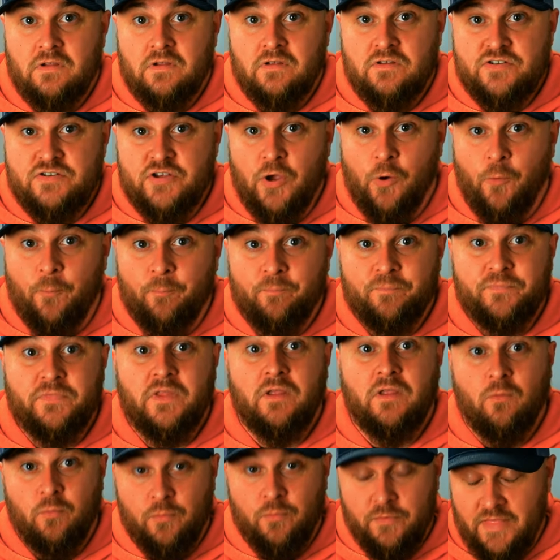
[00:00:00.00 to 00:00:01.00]
So,
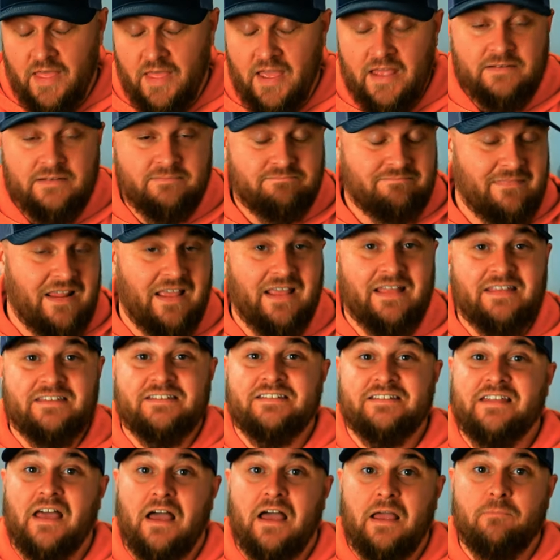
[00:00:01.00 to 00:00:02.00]
with that,
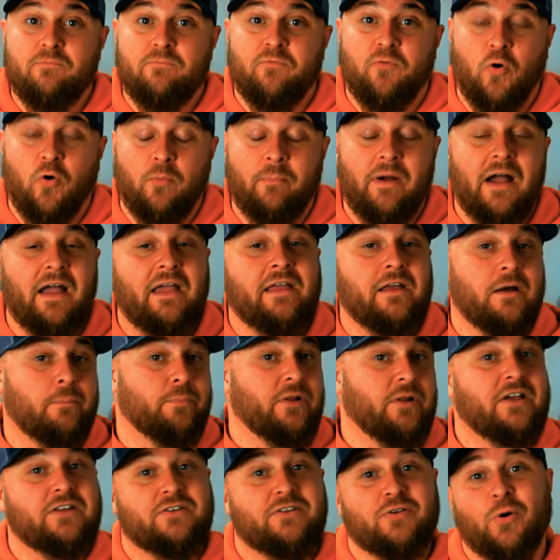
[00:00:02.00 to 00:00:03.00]
it's time for my
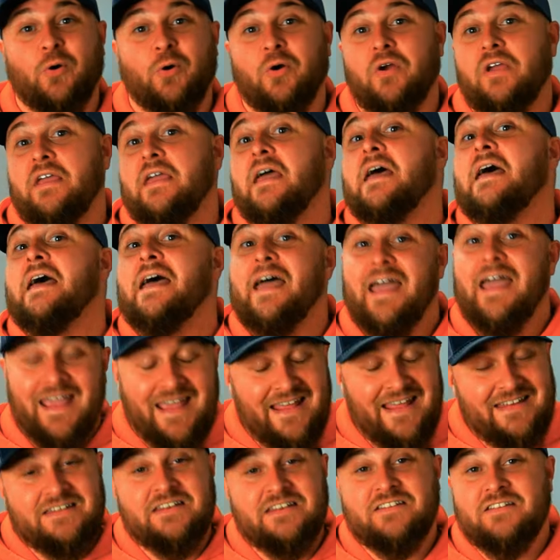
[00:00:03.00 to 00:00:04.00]
obligatory
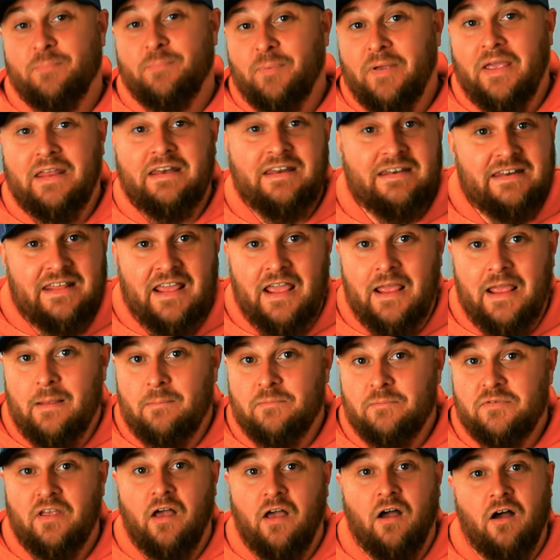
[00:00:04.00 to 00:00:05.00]
anticipated
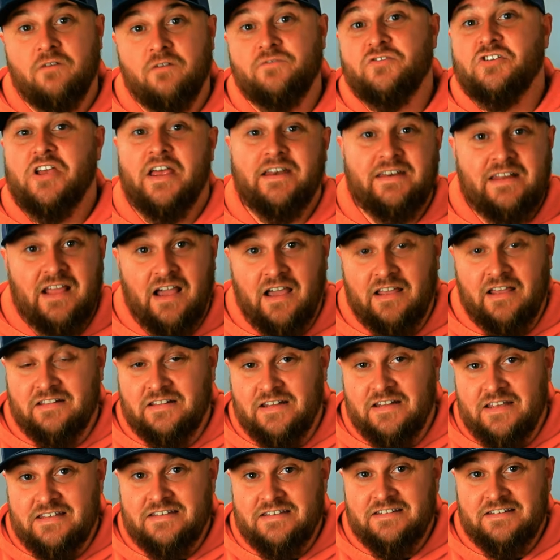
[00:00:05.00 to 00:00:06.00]
games of Gen Con
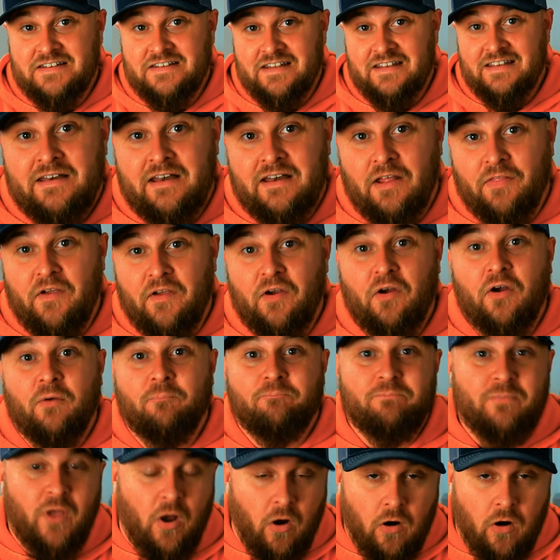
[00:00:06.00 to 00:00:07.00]
list. Now, there
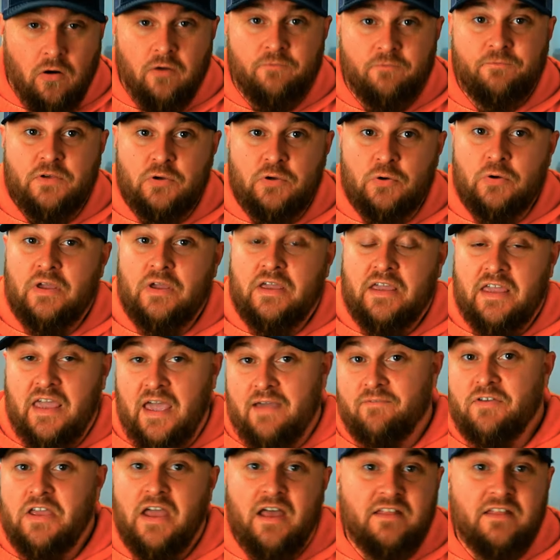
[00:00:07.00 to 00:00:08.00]
are a few
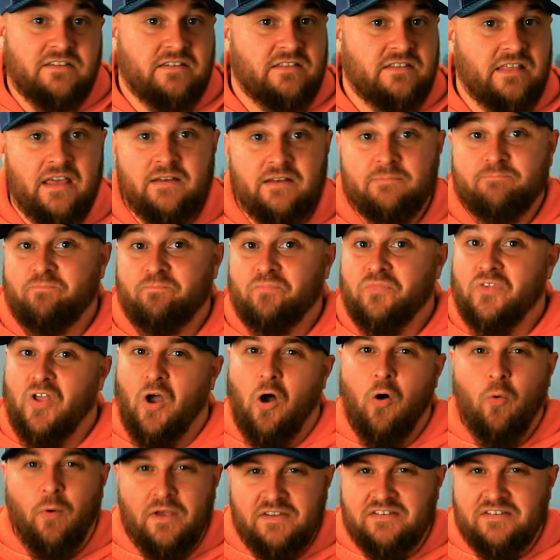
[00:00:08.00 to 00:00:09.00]
caveats that
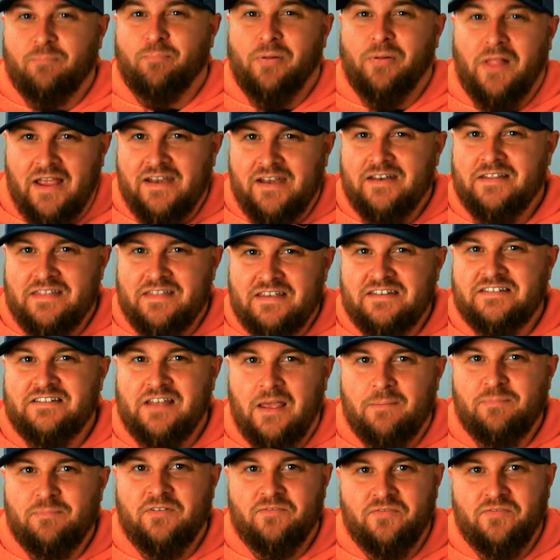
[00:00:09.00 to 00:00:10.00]
always apply to these
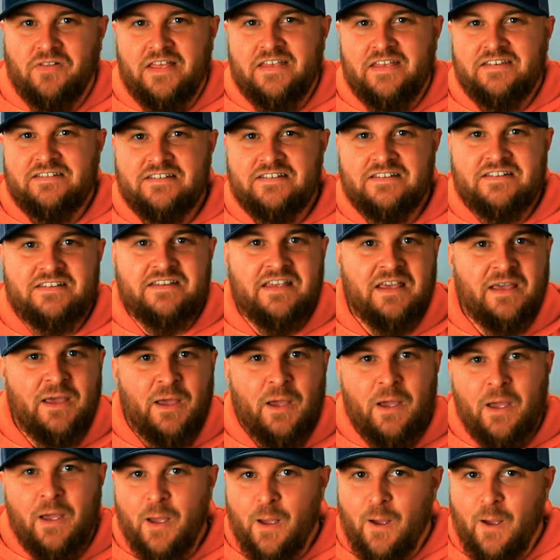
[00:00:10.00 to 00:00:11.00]
types of lists.
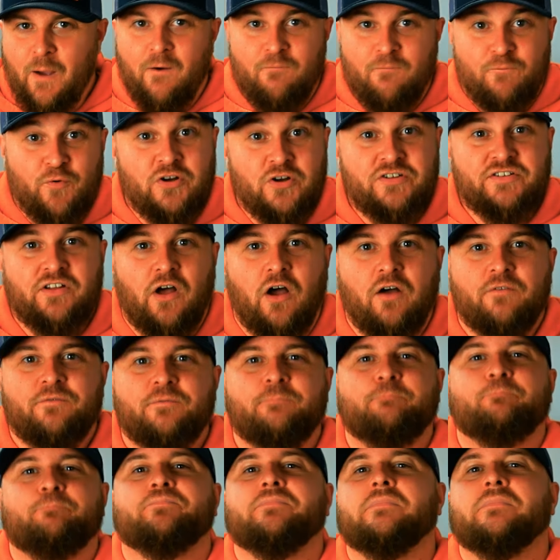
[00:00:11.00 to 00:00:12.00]
First off,
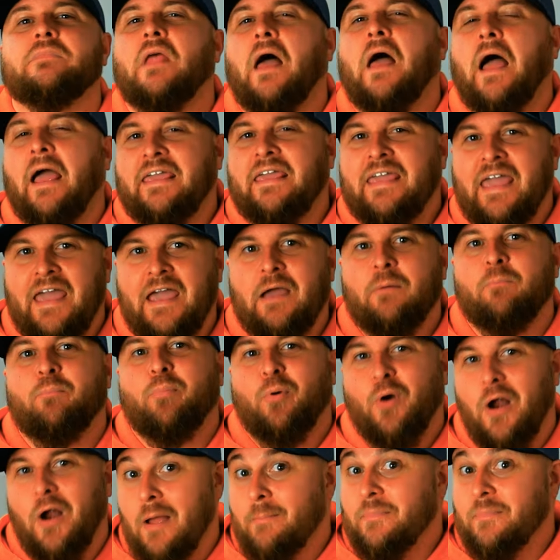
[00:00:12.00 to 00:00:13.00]
I can't
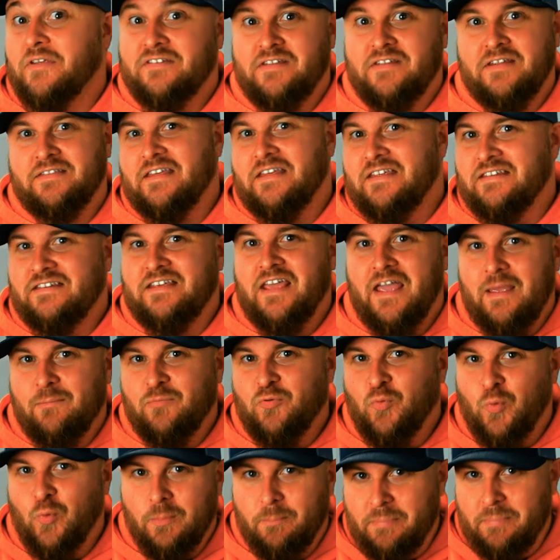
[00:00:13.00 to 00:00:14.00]
promise that these
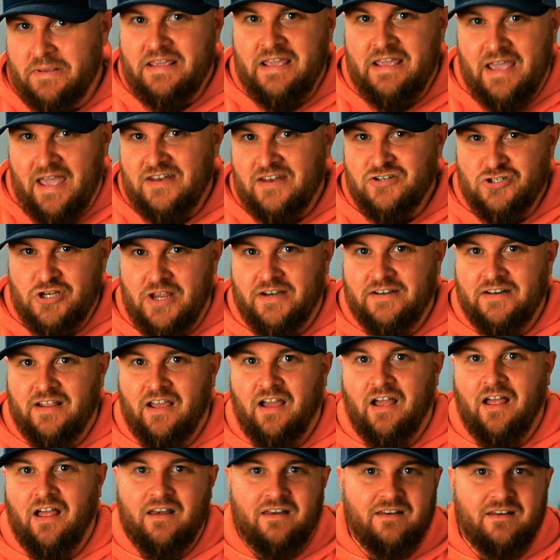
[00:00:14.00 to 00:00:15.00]
games will be at Gen
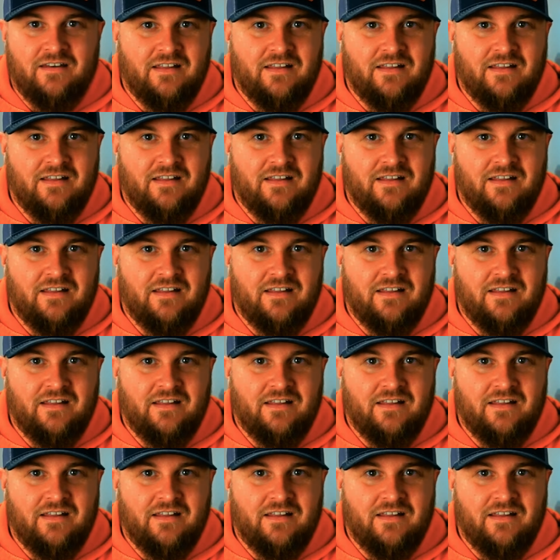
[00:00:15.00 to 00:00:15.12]
Con.